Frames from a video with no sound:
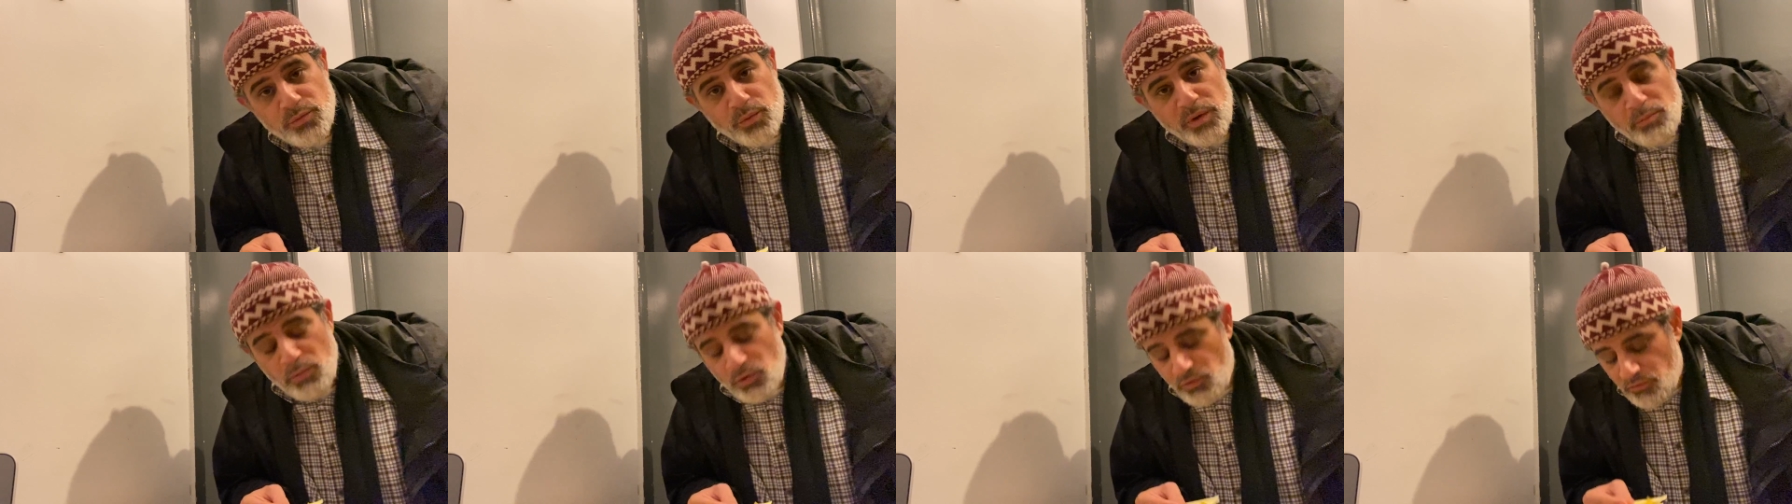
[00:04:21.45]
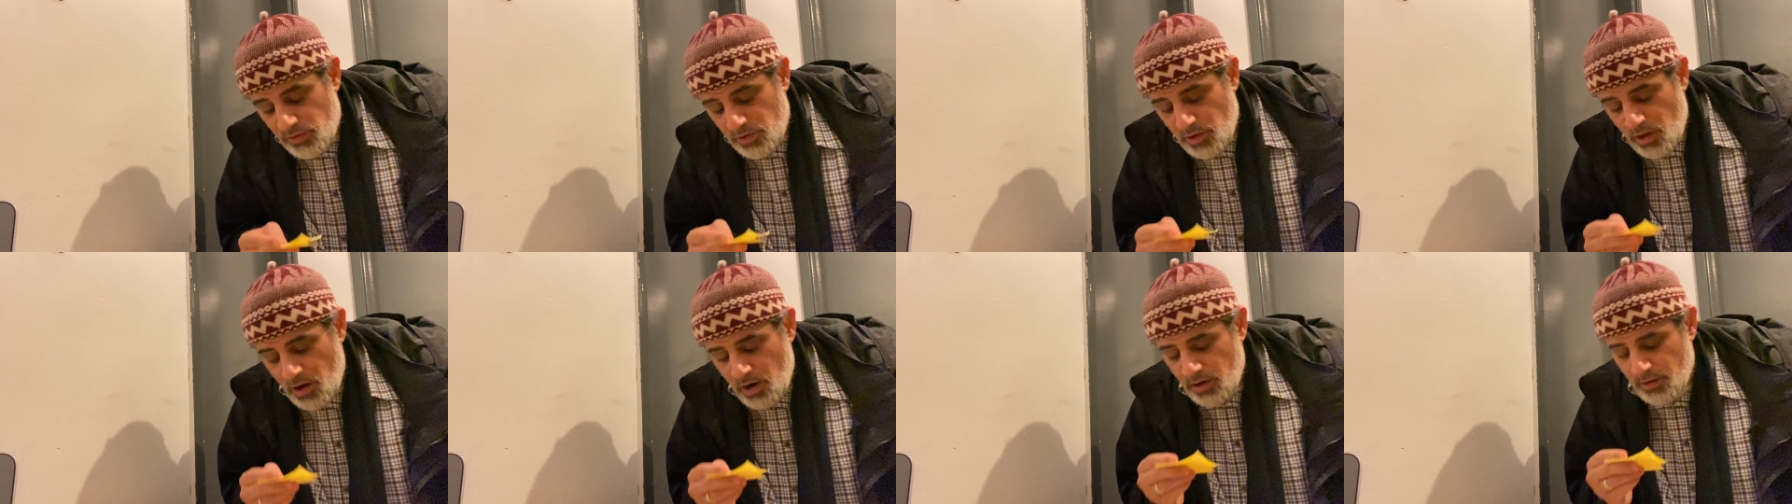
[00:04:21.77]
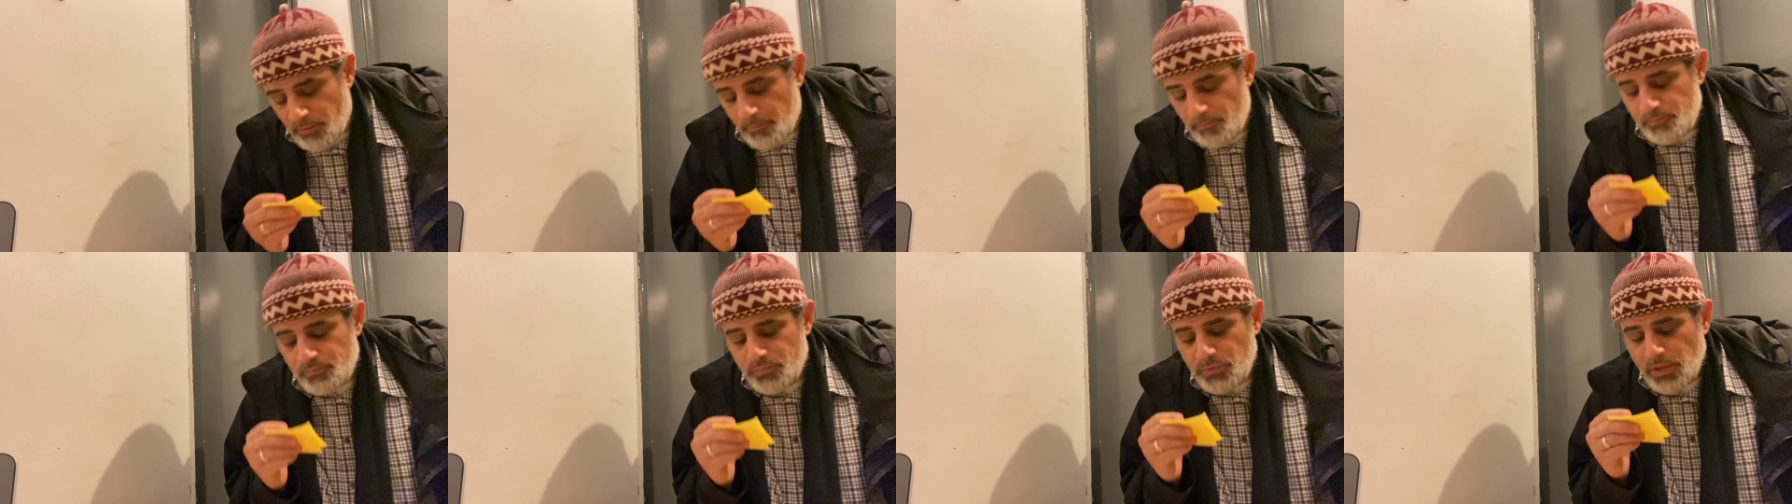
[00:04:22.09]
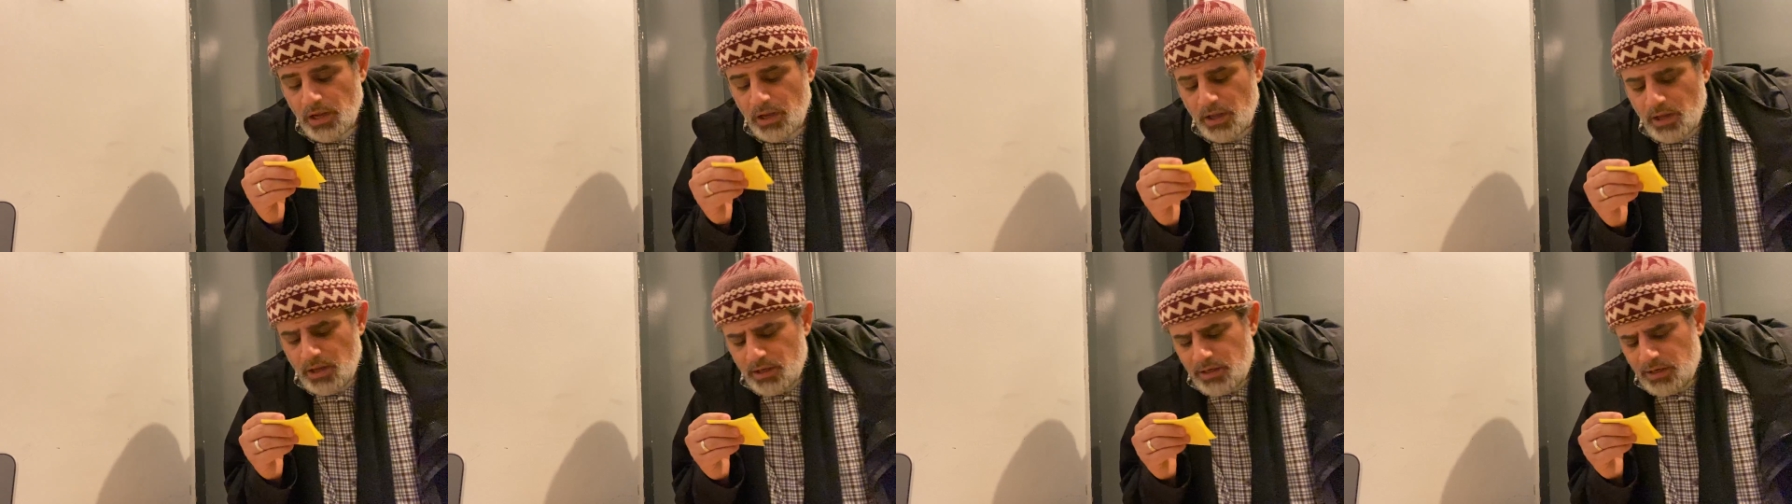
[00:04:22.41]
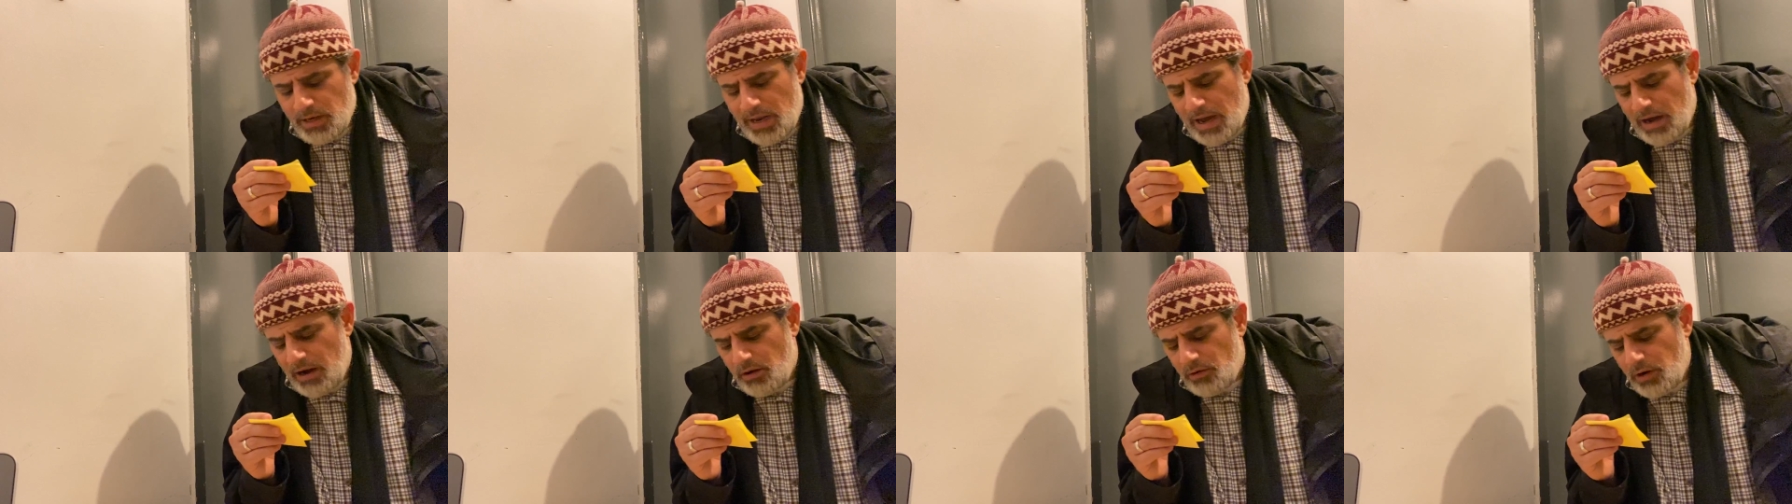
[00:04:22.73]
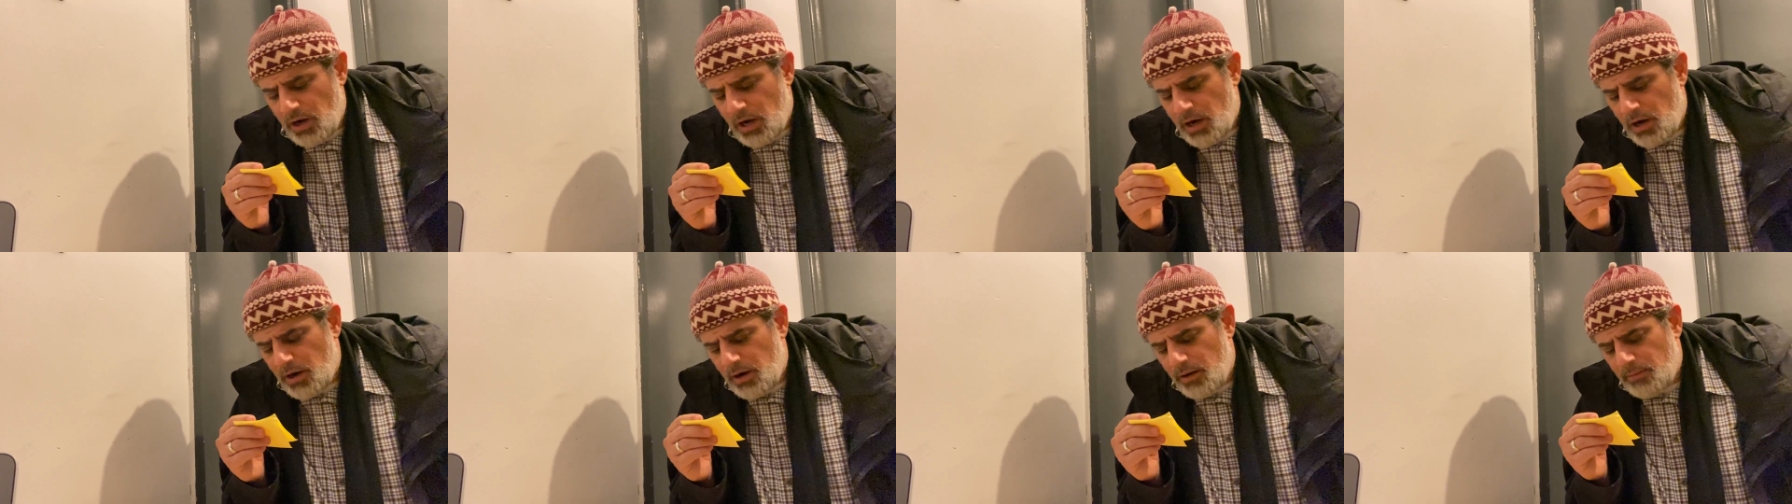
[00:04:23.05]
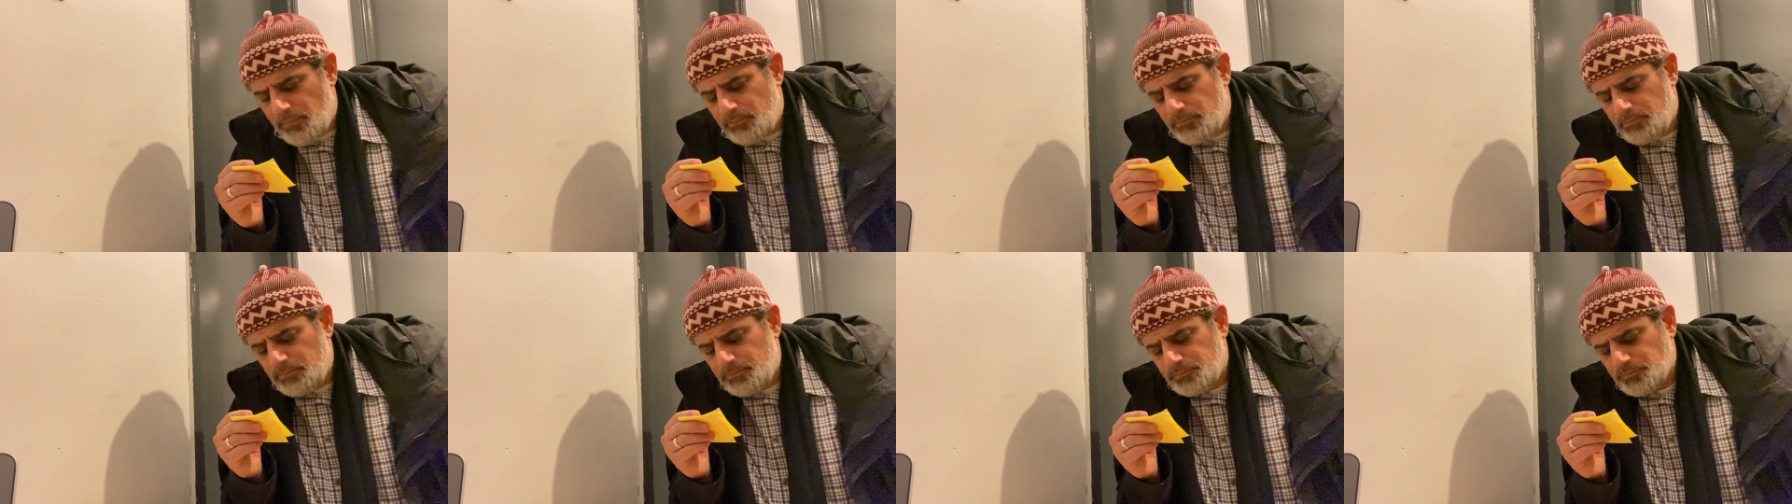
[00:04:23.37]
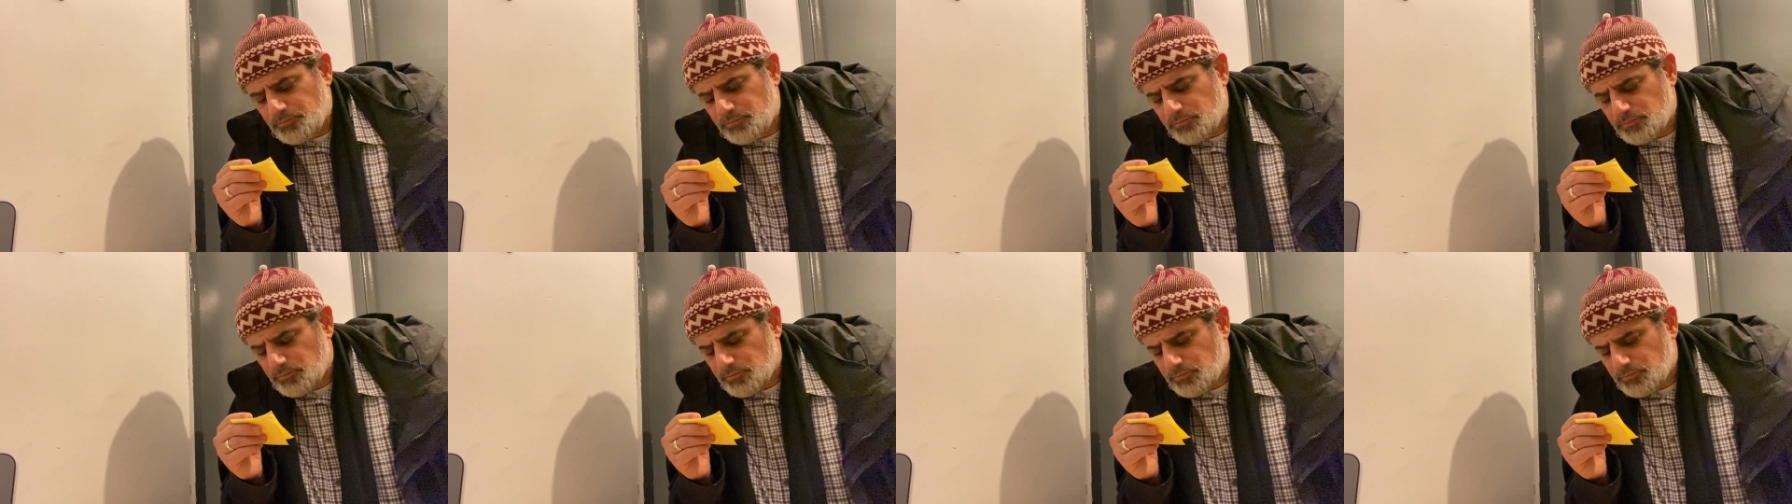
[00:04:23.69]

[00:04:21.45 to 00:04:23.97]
we move along. Now, um,